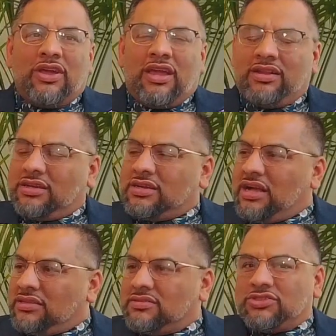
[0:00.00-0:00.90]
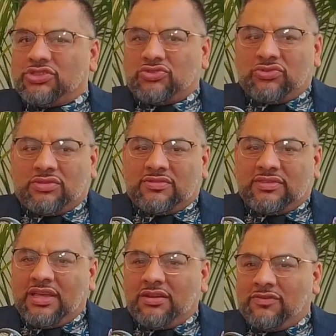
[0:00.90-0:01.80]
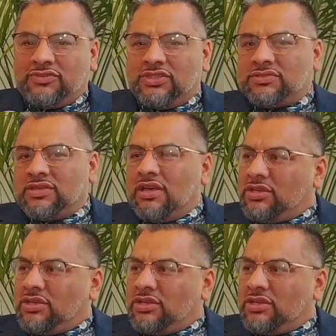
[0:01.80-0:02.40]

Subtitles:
in a constant state of just